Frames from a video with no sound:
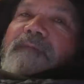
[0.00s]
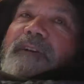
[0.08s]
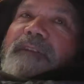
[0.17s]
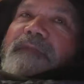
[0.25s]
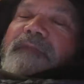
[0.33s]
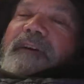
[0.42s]
one
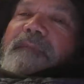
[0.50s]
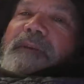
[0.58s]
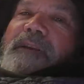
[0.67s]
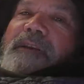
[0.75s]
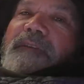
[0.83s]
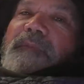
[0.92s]
of the
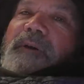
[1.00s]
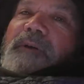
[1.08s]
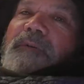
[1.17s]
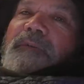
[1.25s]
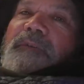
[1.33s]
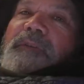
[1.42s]
fiberglass
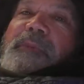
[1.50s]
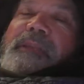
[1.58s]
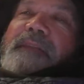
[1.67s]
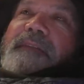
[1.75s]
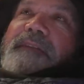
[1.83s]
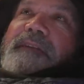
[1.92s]
poles in the
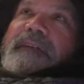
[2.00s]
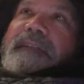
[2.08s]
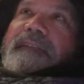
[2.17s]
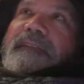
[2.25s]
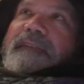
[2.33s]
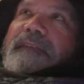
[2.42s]
middle of the night,
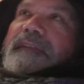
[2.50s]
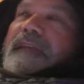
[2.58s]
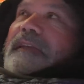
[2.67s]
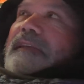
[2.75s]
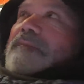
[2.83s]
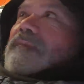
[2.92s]
so I had to
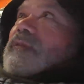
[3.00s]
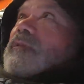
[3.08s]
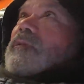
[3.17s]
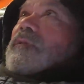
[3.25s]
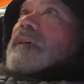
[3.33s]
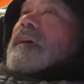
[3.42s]
get up and
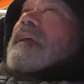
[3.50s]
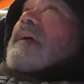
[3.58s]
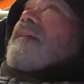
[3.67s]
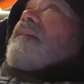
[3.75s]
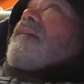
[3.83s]
sort that out.